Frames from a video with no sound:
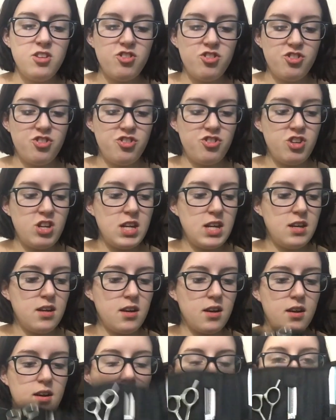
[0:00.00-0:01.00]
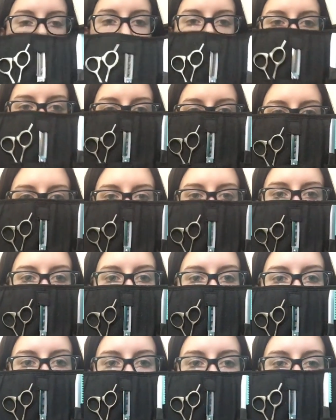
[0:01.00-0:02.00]
shear
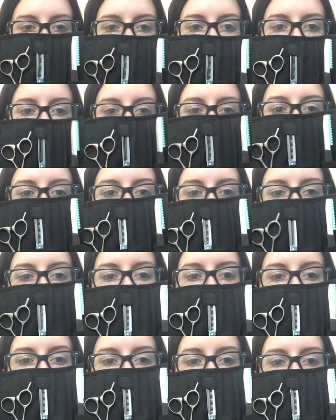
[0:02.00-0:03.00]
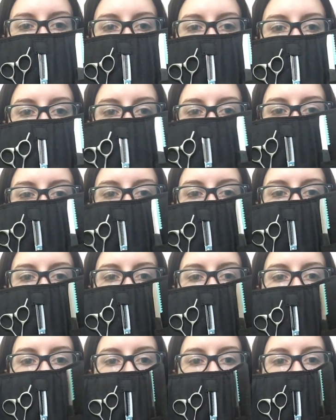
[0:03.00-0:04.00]
set. These are thinning shears,
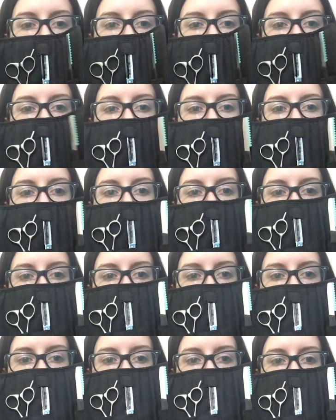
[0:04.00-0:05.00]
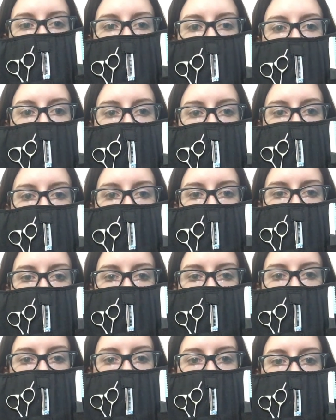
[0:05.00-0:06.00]
cutting shears, and then the
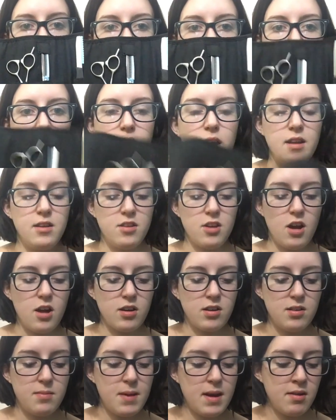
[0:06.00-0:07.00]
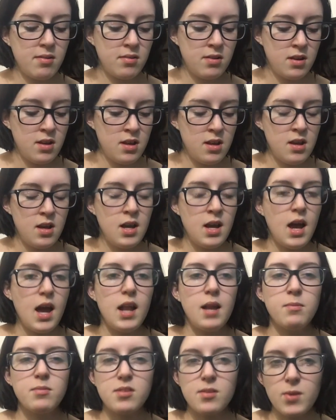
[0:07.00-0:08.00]
razor that I had talked about.
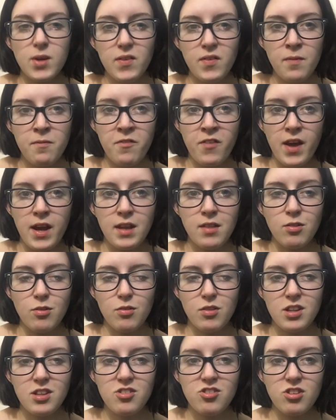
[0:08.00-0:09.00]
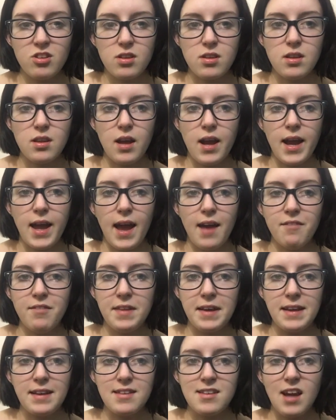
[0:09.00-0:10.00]
And I'm sorry if I'm flying through this, just I have
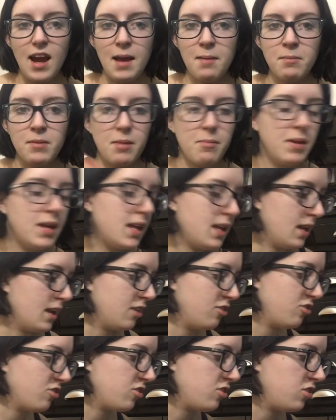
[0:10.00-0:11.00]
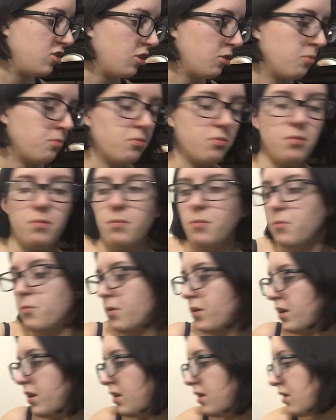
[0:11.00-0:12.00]
like a time limit and I just don't
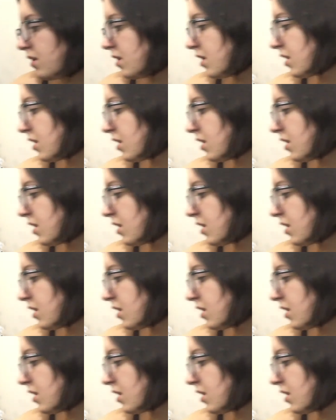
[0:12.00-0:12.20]
want to